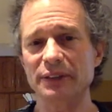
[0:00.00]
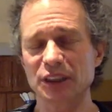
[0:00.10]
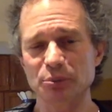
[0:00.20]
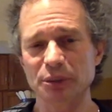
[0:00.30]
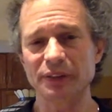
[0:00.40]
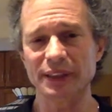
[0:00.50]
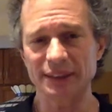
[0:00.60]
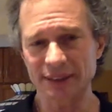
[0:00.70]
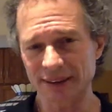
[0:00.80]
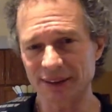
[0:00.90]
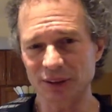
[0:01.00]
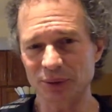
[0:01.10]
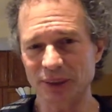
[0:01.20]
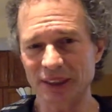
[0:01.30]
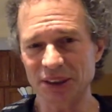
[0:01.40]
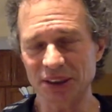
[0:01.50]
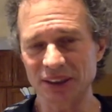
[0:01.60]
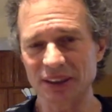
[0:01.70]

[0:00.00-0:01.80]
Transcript: experience a situation.